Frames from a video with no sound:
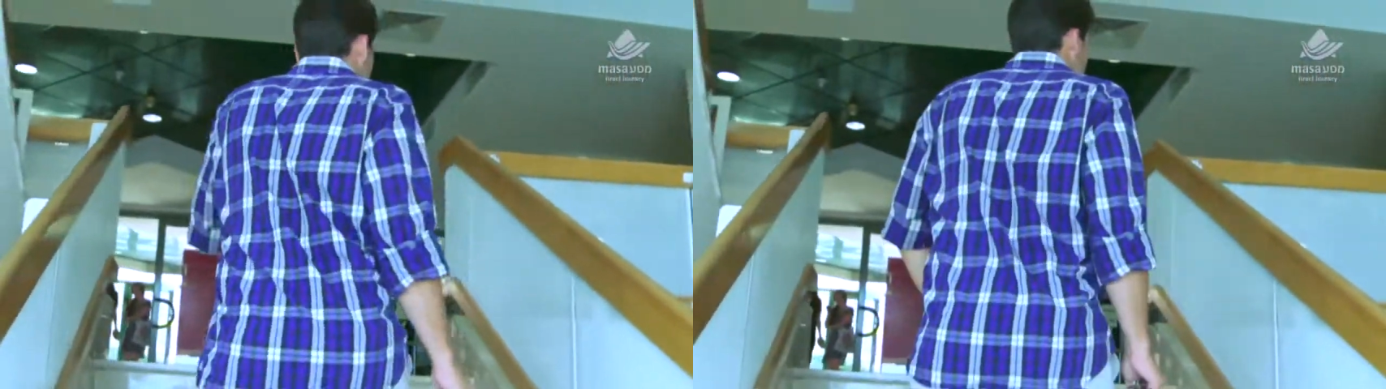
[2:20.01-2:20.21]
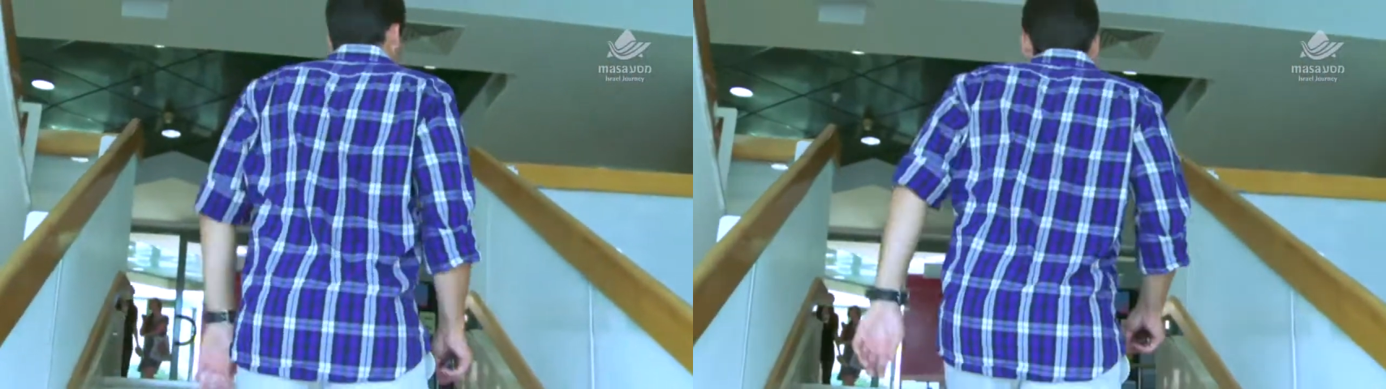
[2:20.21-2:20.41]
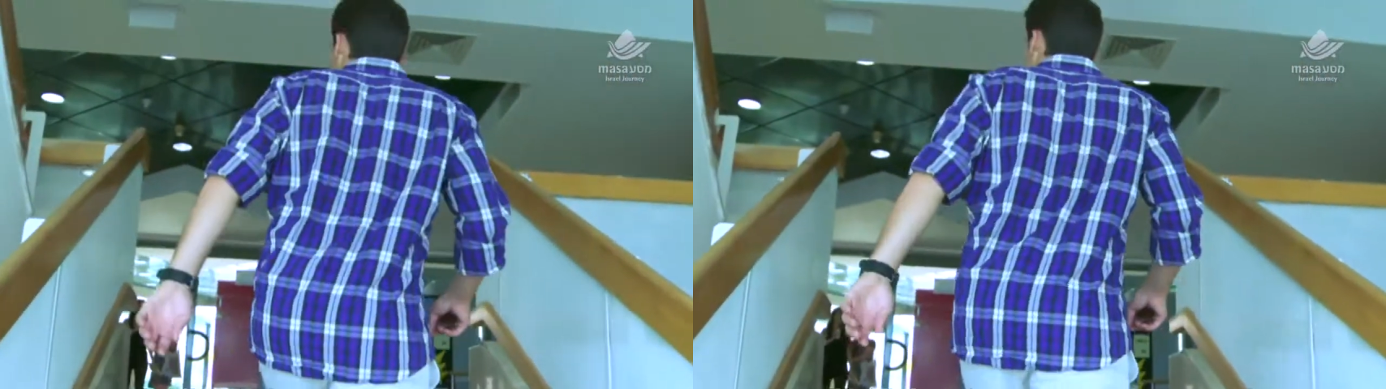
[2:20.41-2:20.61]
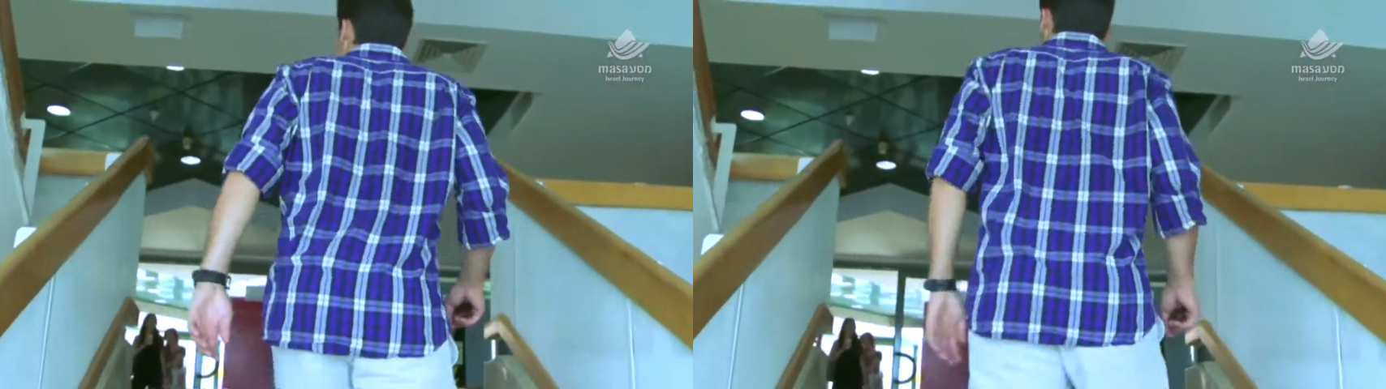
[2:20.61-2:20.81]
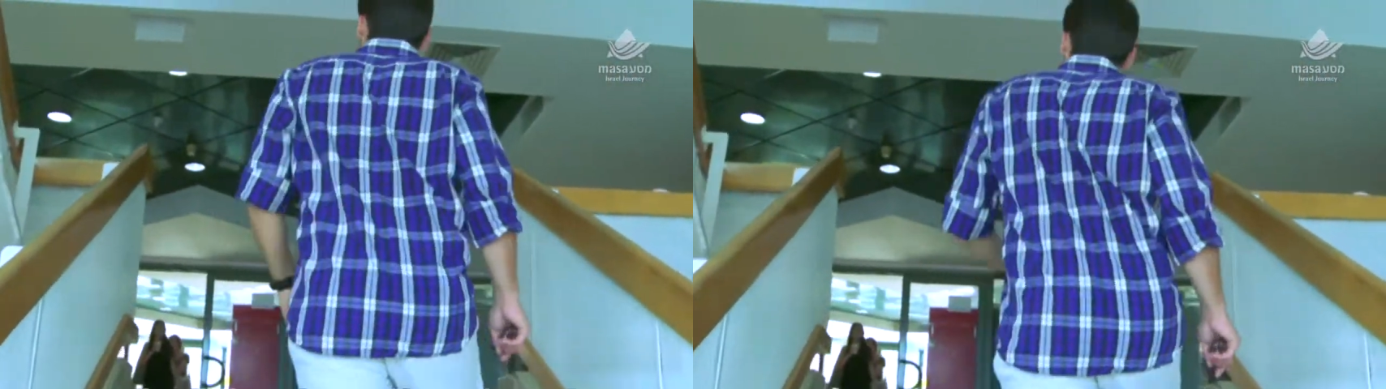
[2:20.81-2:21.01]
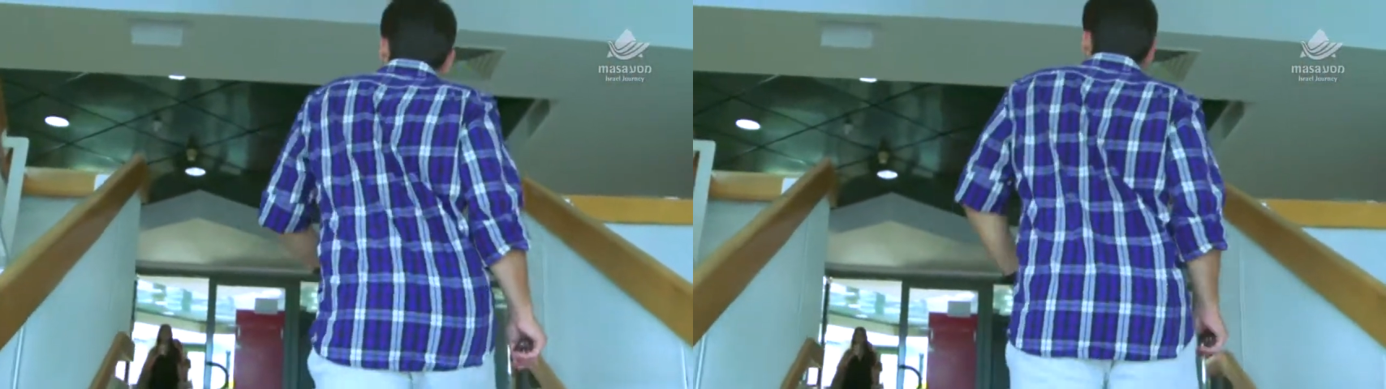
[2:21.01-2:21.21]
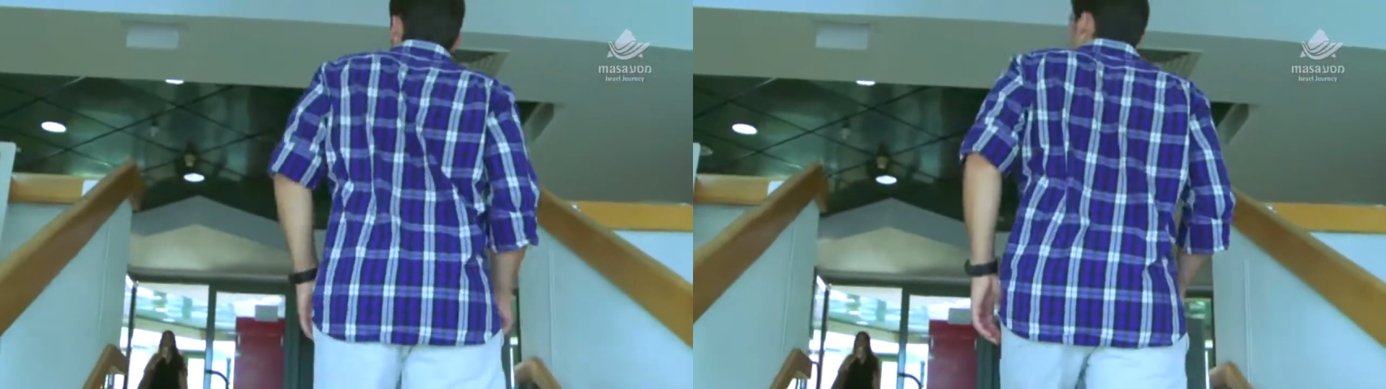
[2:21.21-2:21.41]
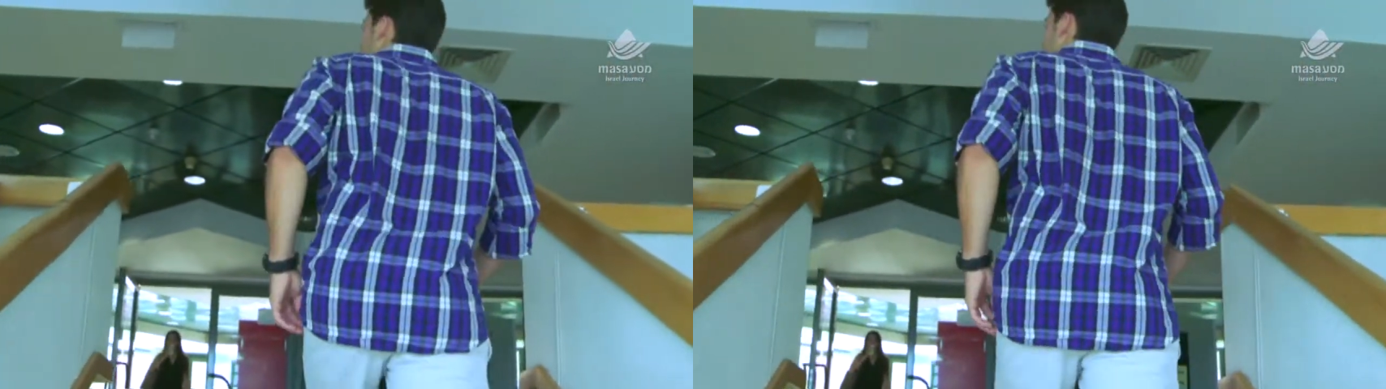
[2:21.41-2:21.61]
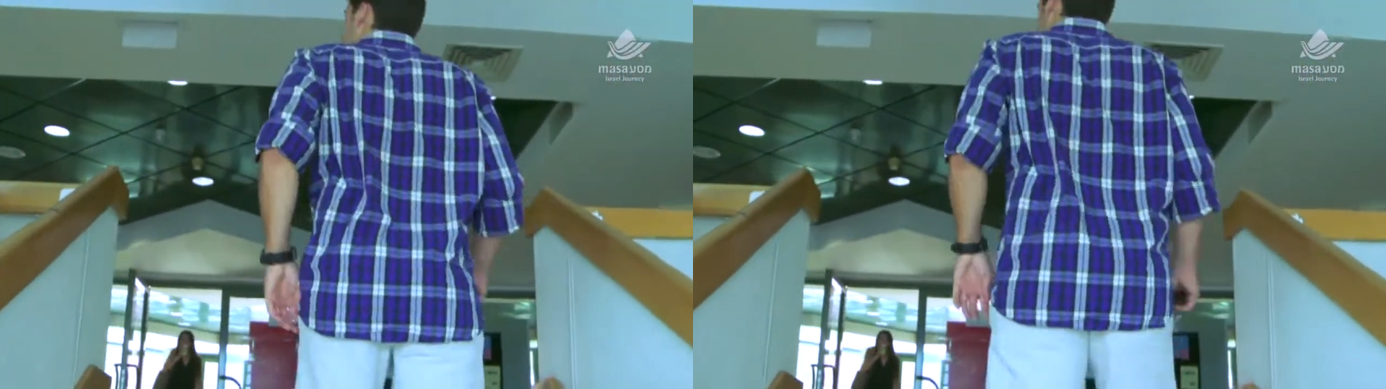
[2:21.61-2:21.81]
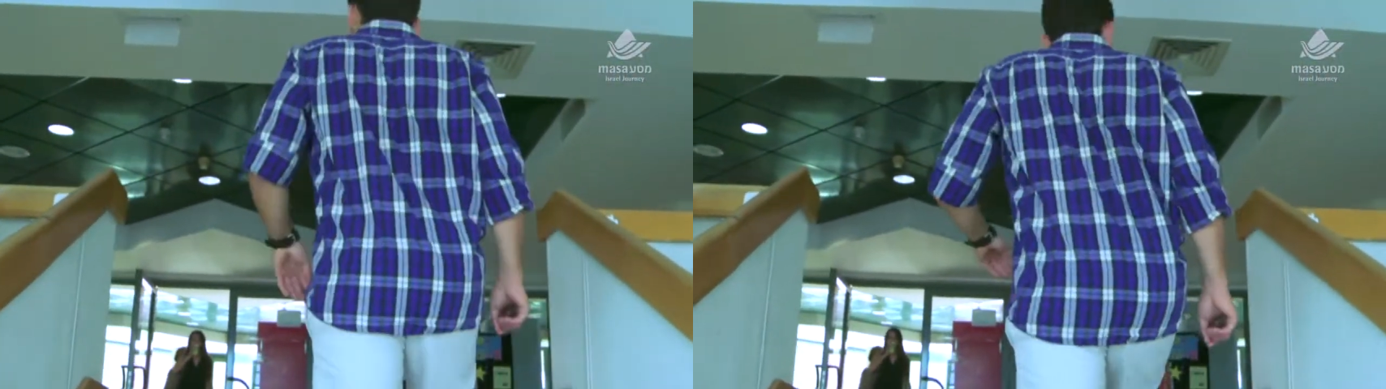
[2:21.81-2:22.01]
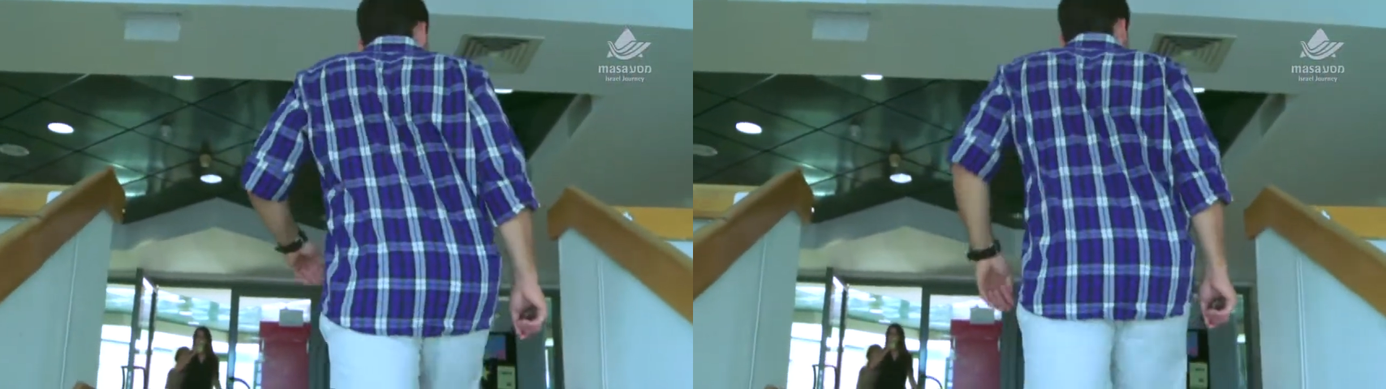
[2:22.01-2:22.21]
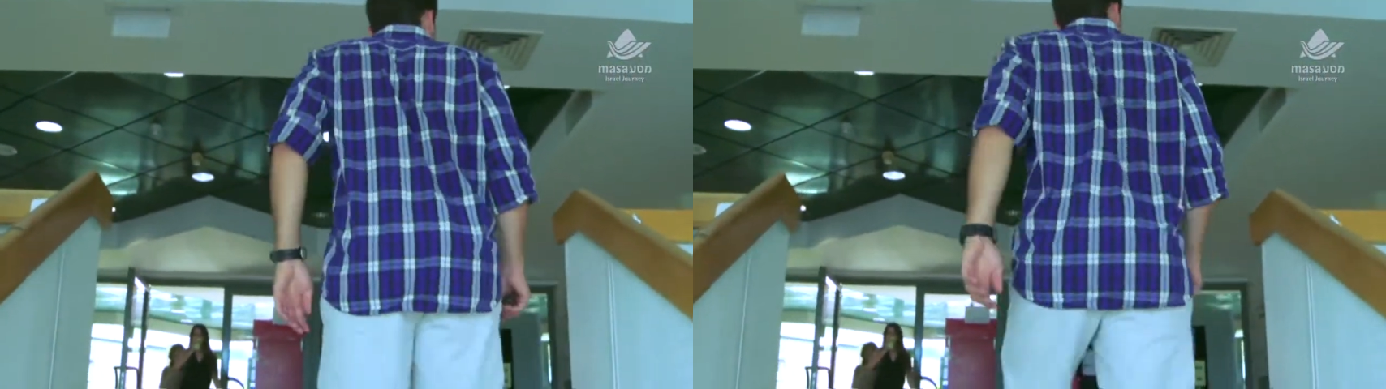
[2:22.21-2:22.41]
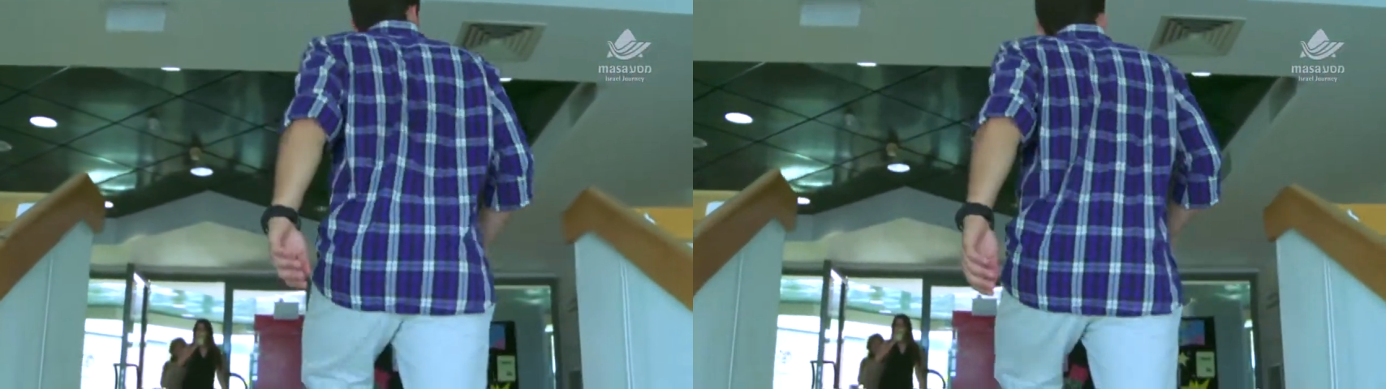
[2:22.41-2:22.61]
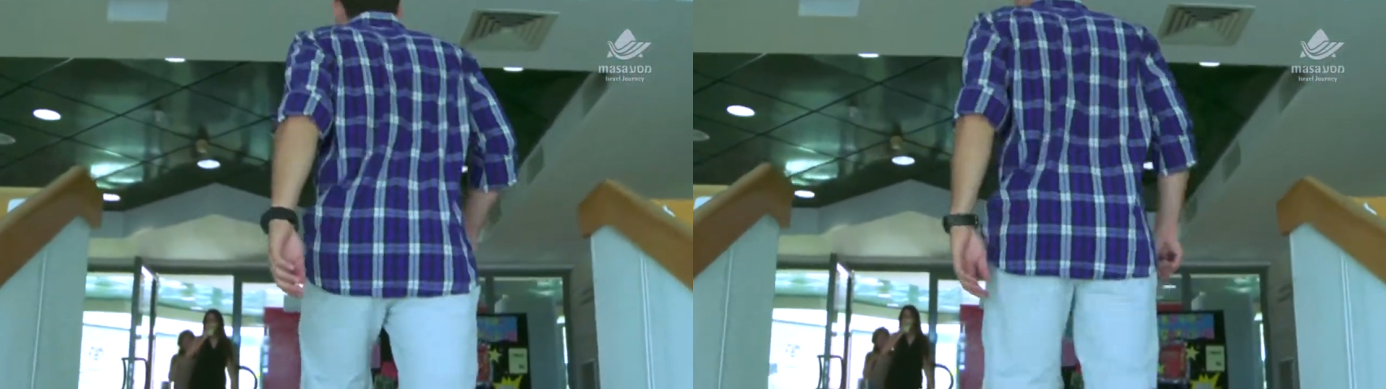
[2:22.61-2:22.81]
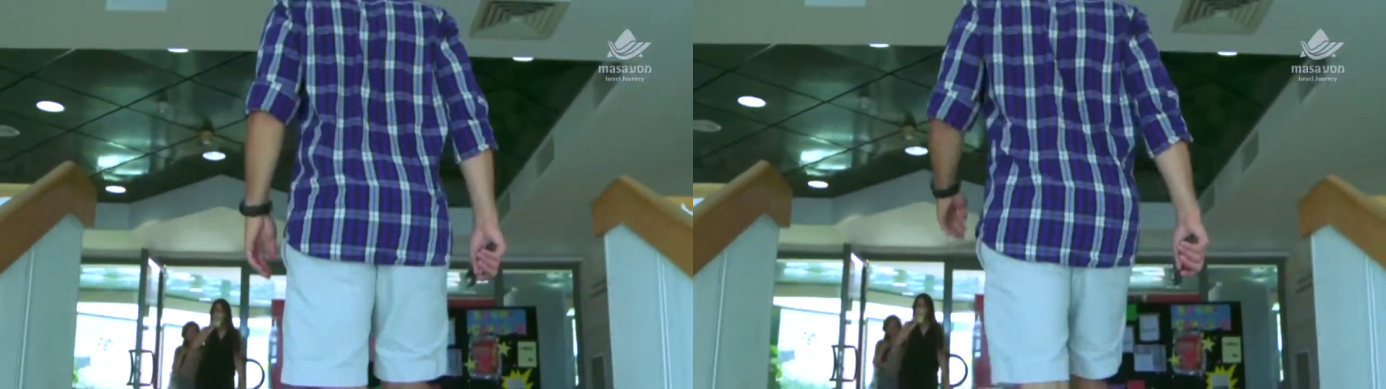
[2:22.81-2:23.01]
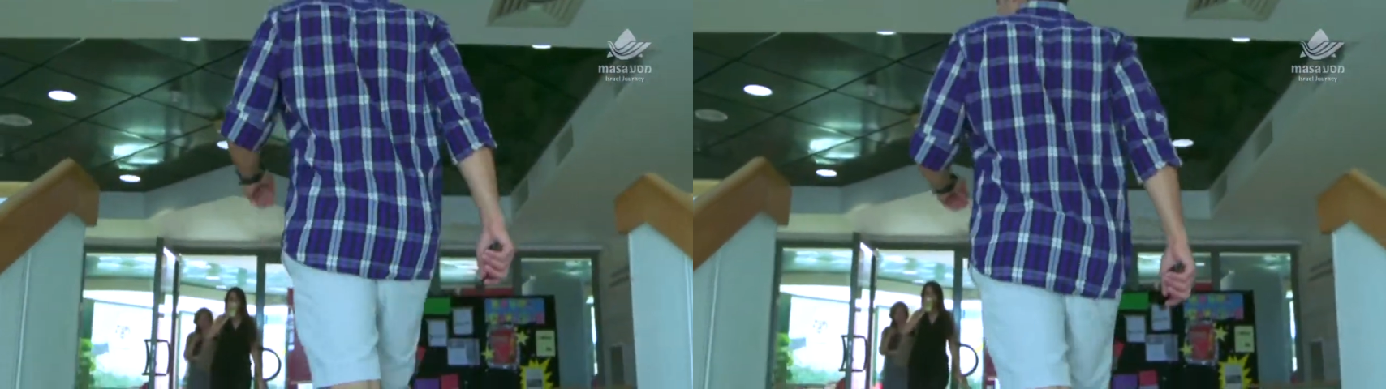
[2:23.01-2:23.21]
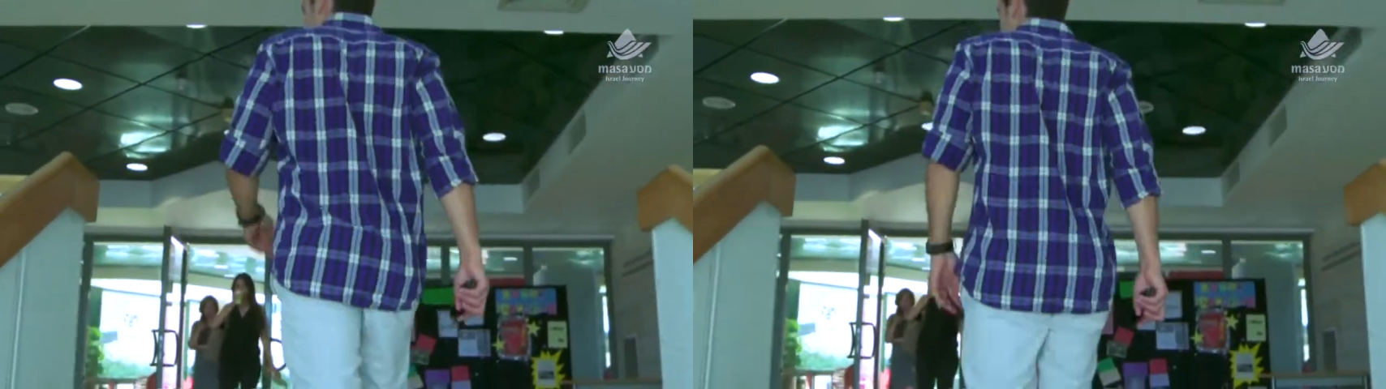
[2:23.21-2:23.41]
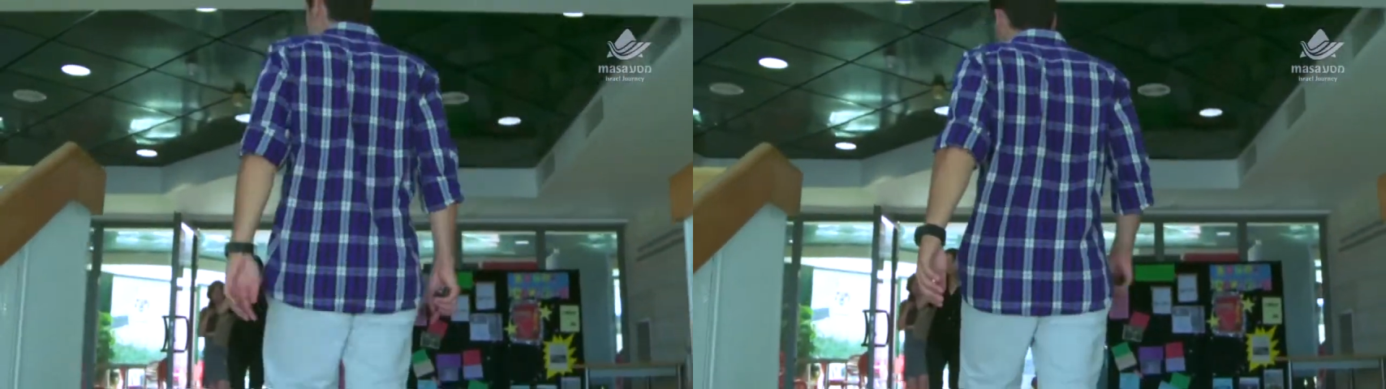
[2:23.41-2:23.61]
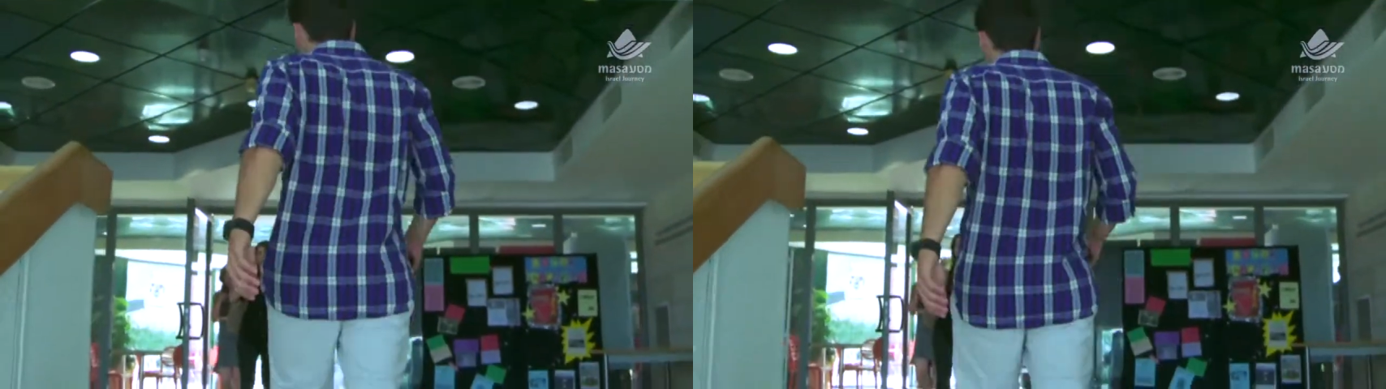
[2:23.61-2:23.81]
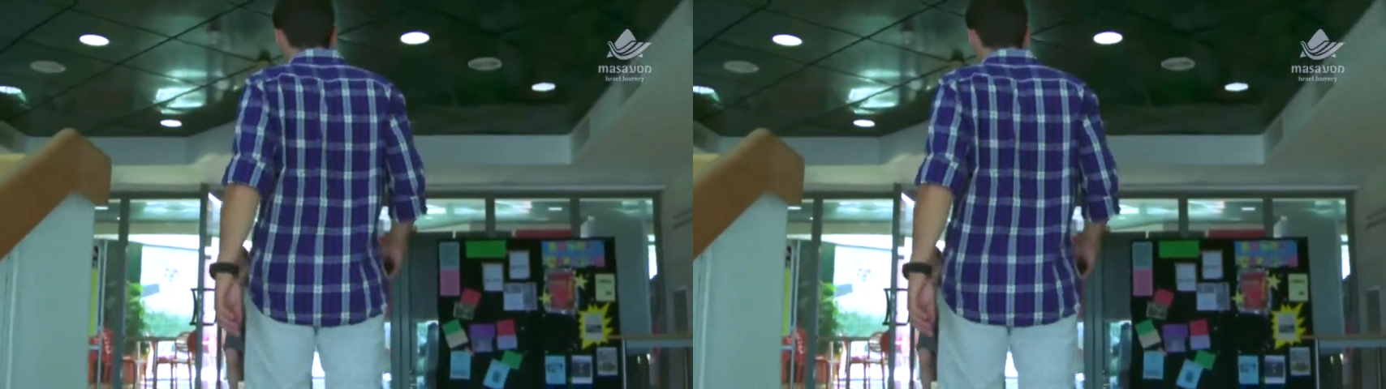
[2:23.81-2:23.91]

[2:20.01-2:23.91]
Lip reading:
(no speaker visible)